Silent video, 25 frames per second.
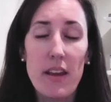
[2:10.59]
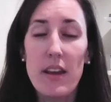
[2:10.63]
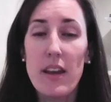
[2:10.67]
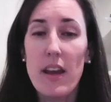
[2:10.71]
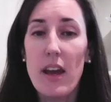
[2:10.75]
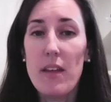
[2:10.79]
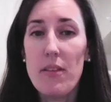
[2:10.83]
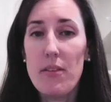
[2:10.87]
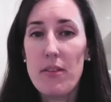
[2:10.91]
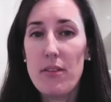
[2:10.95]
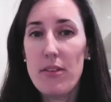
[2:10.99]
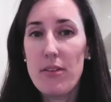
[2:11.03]

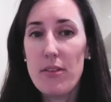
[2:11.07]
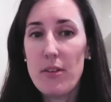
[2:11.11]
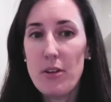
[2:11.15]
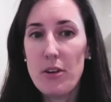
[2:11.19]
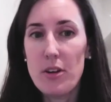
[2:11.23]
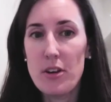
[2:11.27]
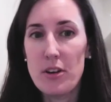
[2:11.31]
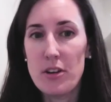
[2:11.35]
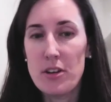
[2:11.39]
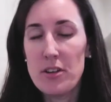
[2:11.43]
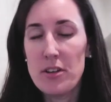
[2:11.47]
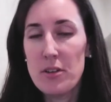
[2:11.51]
And
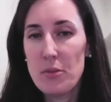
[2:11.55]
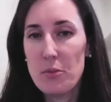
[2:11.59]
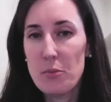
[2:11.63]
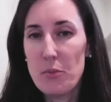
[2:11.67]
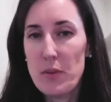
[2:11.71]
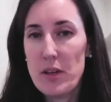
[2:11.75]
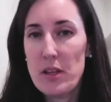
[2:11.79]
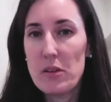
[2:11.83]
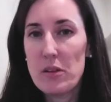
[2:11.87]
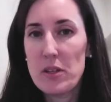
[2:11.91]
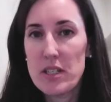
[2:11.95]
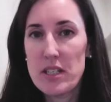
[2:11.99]
third, we
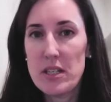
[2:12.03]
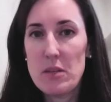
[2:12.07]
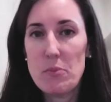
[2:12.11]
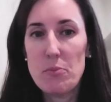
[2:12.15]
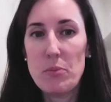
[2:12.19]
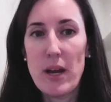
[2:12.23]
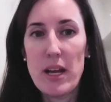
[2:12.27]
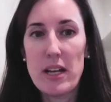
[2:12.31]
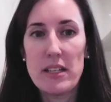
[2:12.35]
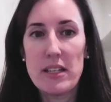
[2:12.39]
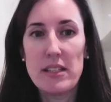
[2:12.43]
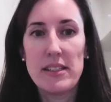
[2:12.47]
looked at
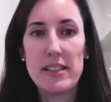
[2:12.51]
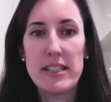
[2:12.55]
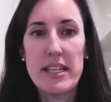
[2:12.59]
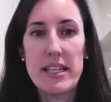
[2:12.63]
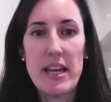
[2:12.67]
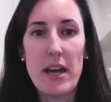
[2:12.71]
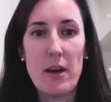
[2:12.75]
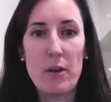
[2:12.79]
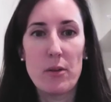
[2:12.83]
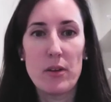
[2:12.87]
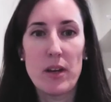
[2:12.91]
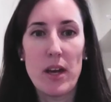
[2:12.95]
pregnancy
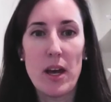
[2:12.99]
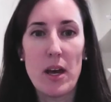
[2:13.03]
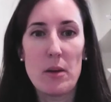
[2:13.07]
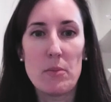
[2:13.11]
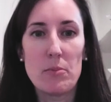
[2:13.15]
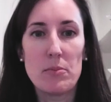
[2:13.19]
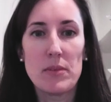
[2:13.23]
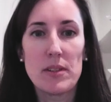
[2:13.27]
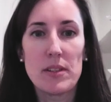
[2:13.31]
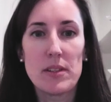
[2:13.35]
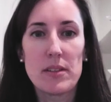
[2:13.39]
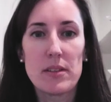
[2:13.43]

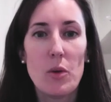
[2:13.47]
outcomes.